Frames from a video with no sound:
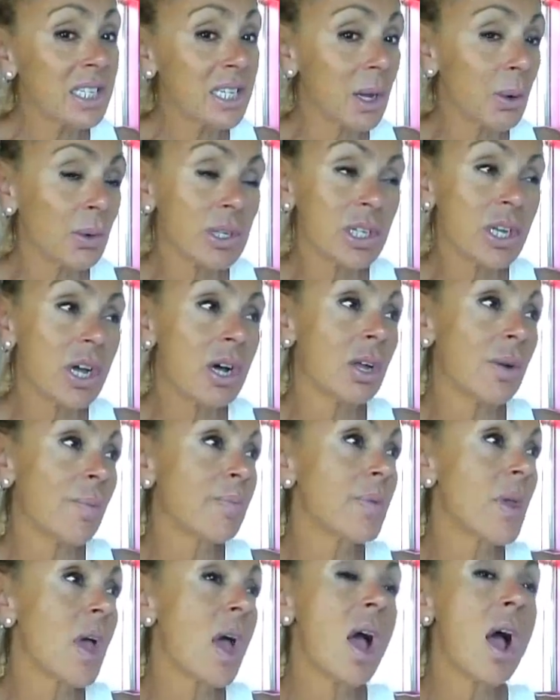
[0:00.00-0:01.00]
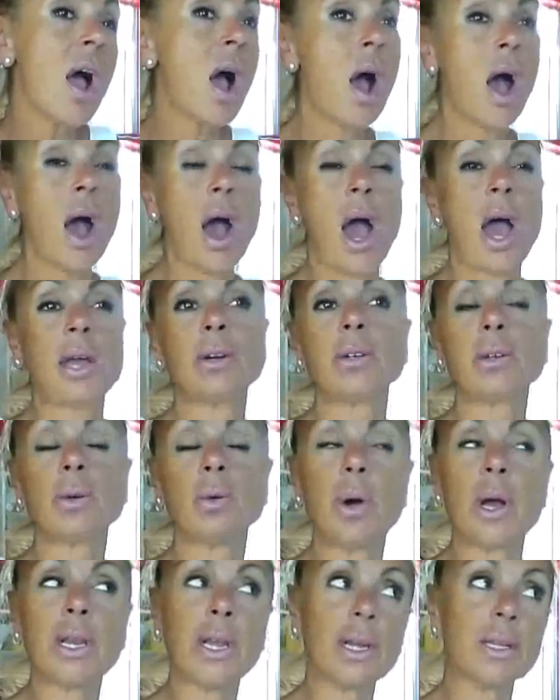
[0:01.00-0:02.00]
what it's called? I don't know
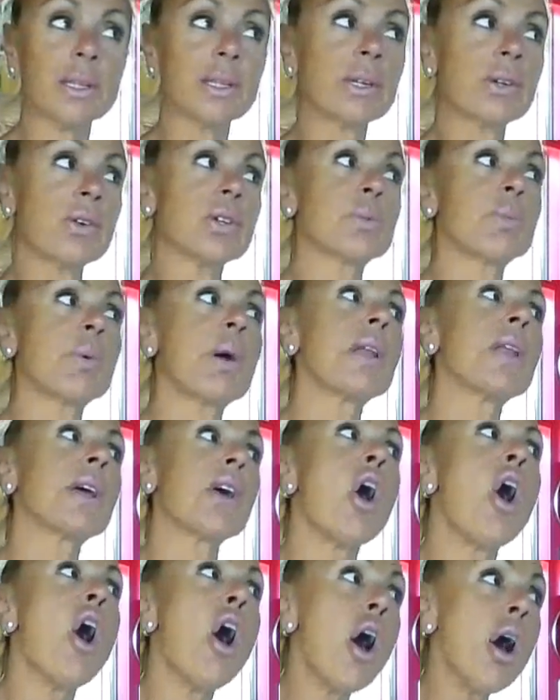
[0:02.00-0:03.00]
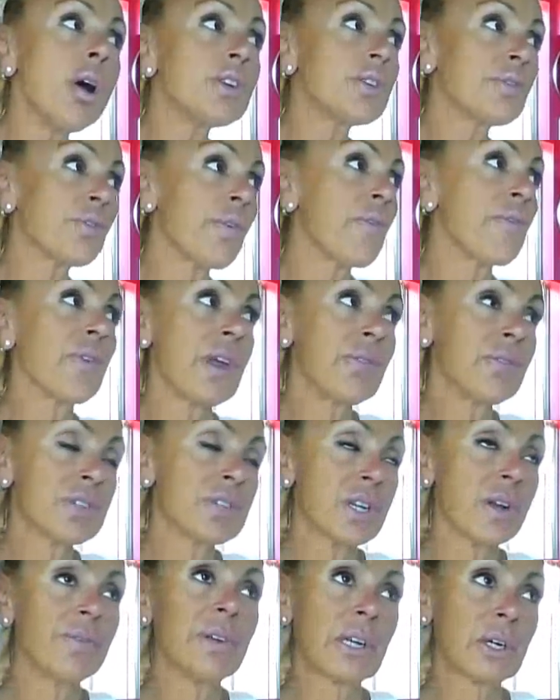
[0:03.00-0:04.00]
why I like licorice, but I like all different
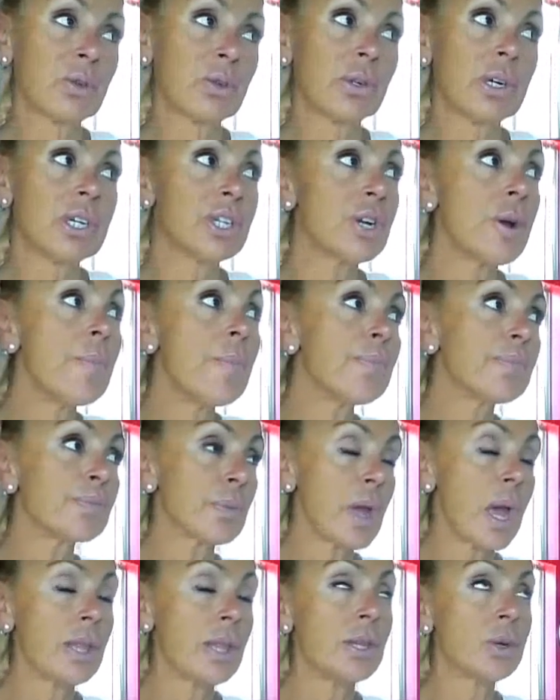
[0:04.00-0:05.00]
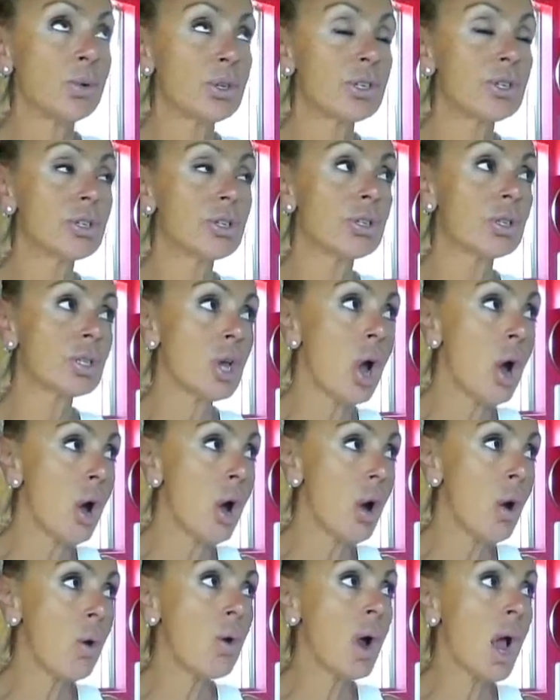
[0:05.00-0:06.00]
flavors of licorice. And they were
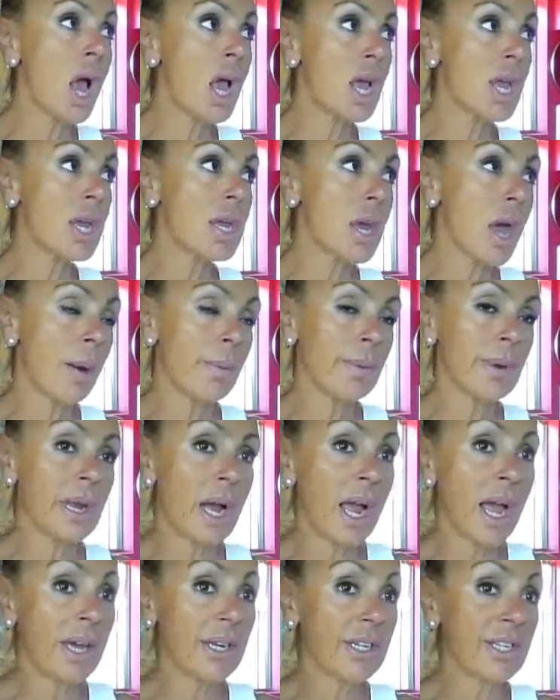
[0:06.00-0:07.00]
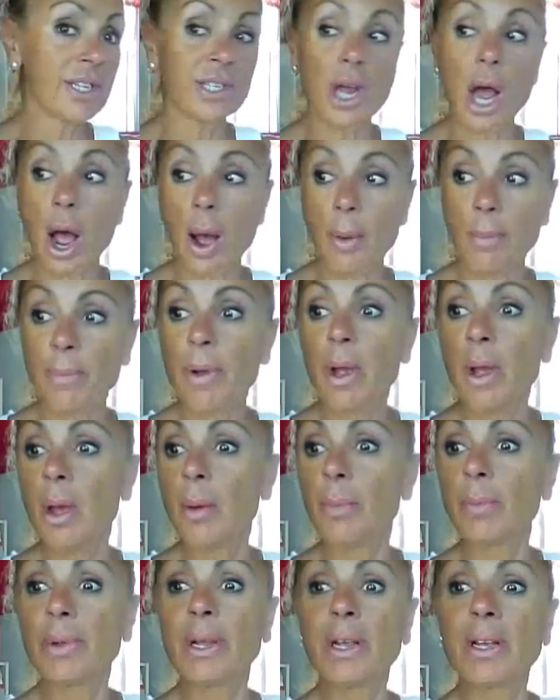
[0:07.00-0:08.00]
so yummy. I had to stop
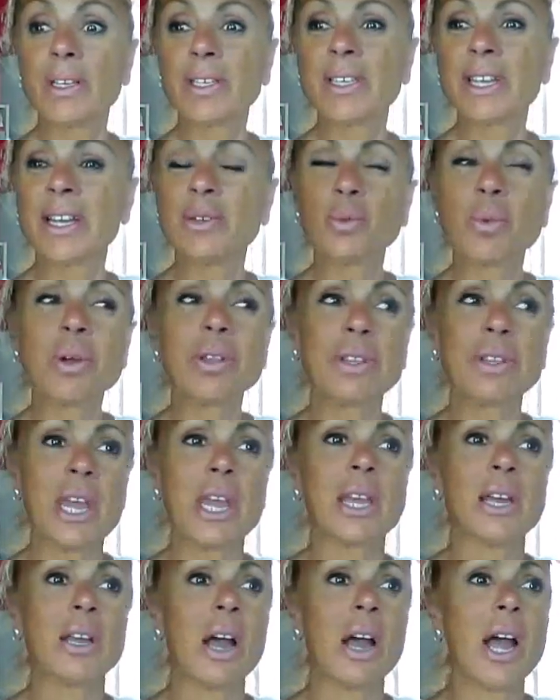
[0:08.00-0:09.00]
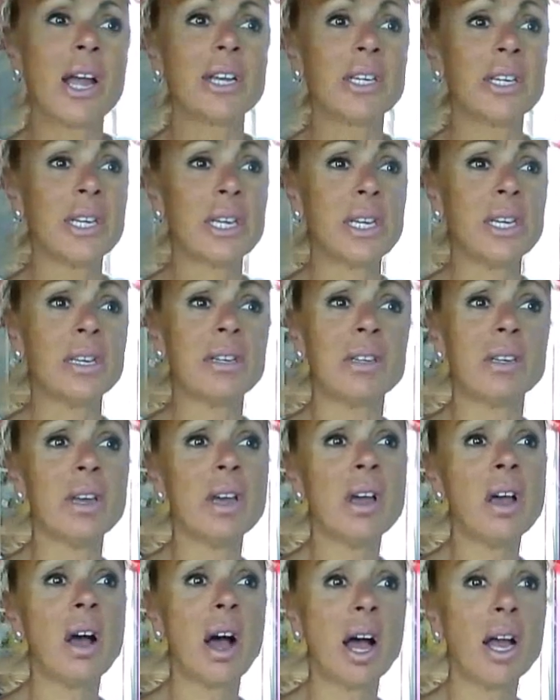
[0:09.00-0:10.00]
because that's one thing I could eat.
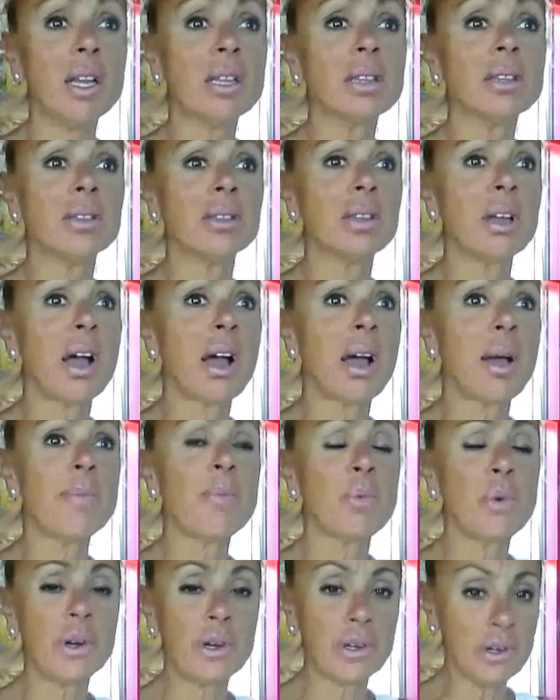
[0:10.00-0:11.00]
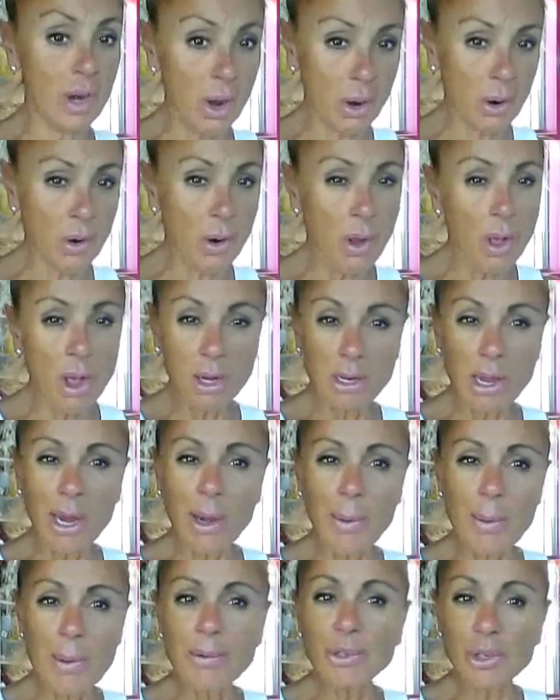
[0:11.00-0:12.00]
I'm weirdo. A
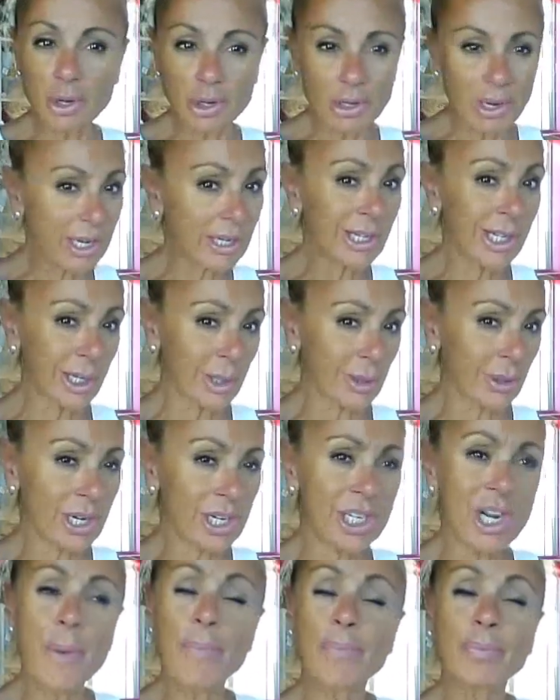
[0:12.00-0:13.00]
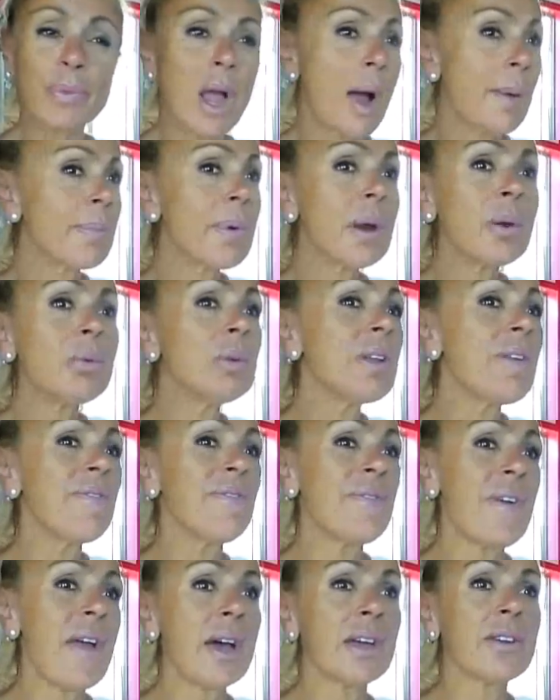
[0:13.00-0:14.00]
lot of people don't like licorice. I'm not really a
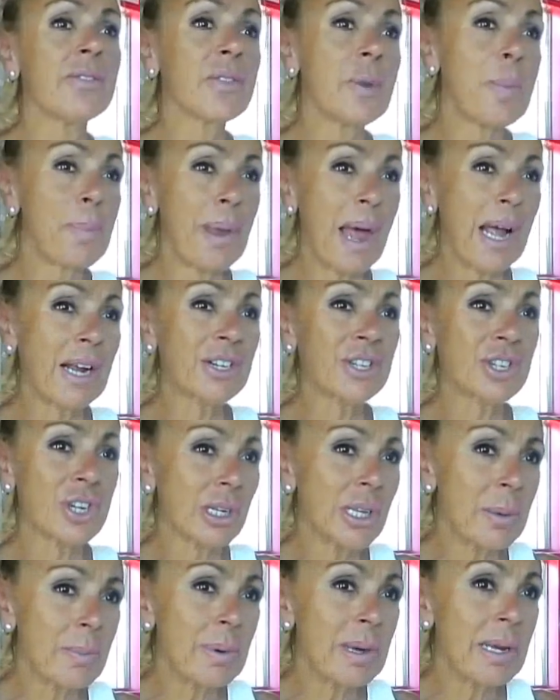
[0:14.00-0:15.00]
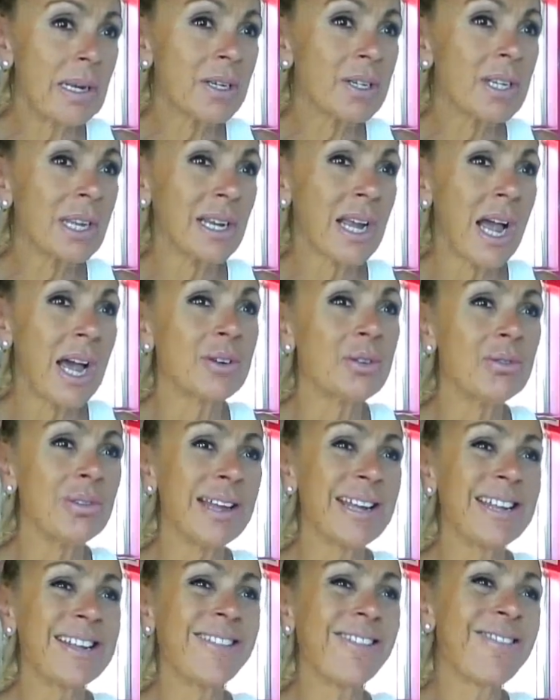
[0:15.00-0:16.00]
fan of the black jelly beans. Like, I don't
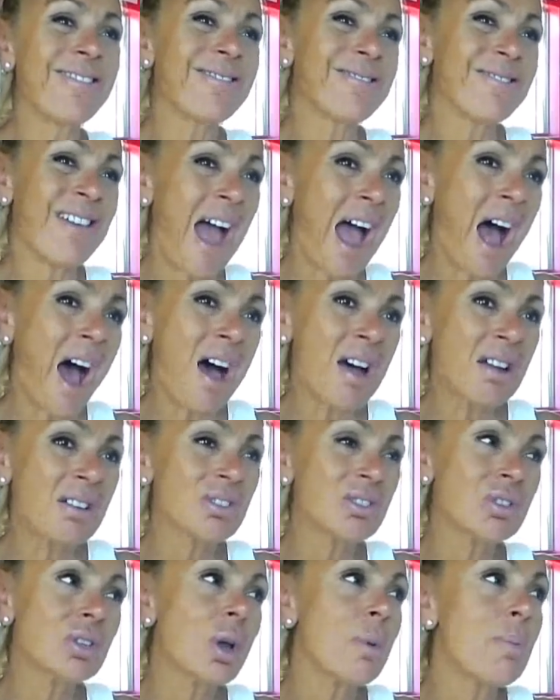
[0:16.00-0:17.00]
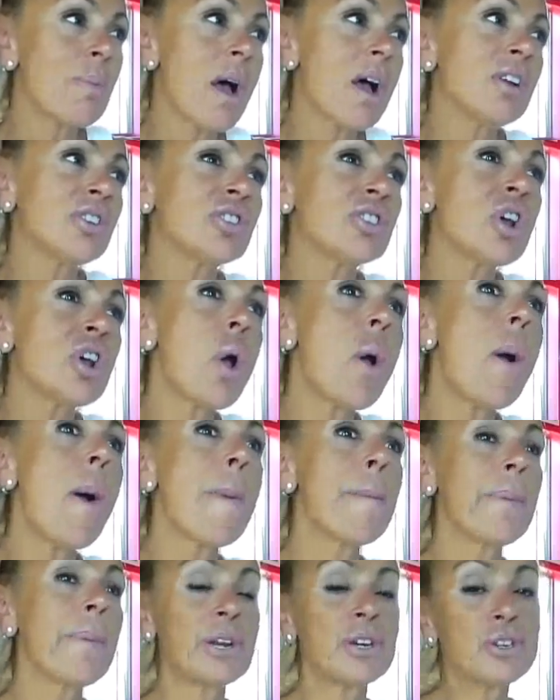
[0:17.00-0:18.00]
like that so much,
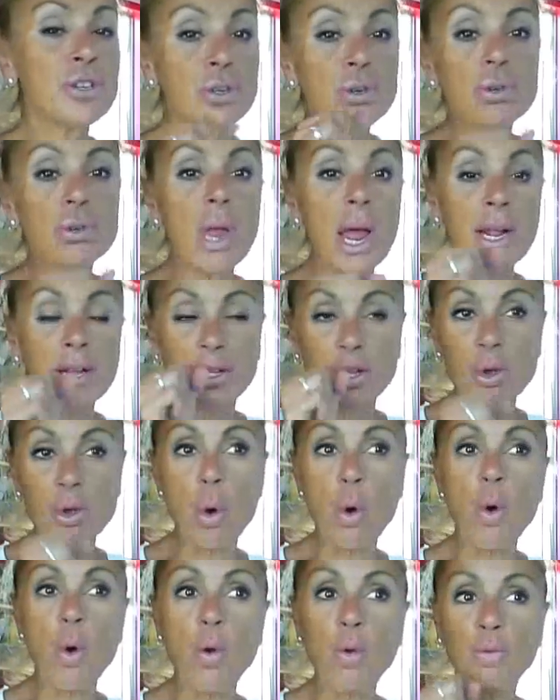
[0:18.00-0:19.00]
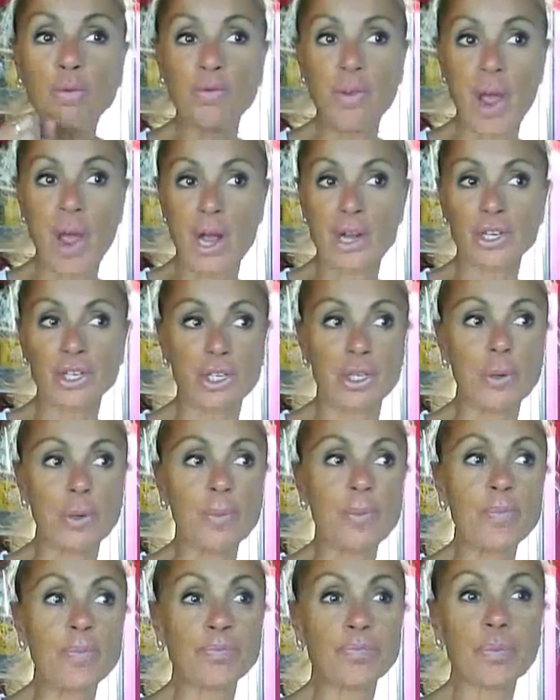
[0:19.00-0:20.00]
but I do like the old
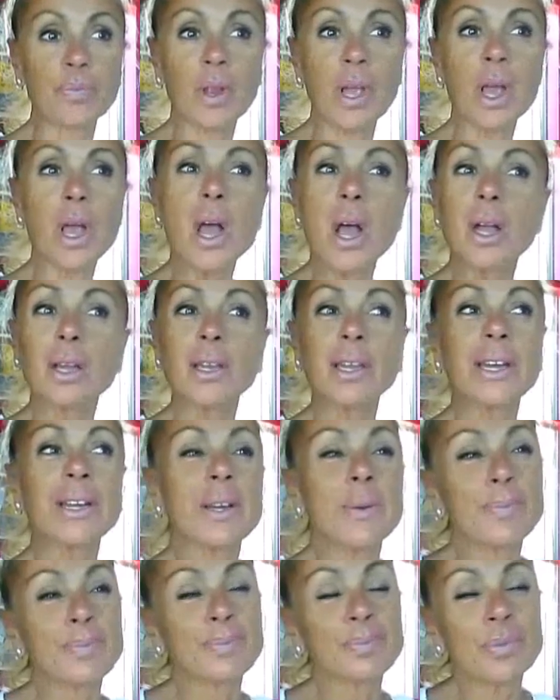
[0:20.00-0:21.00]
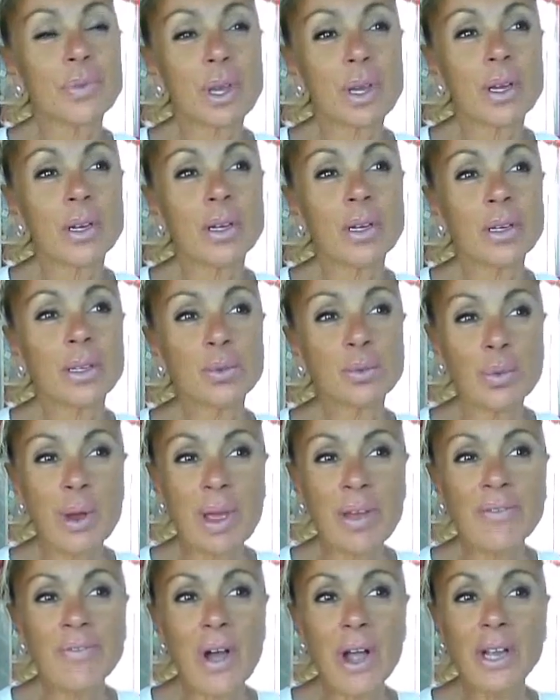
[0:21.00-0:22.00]
fashioned, like
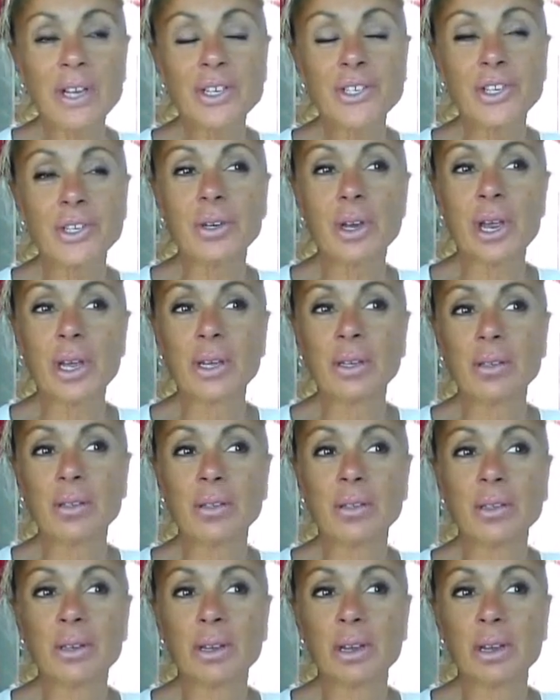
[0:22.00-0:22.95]
red vines and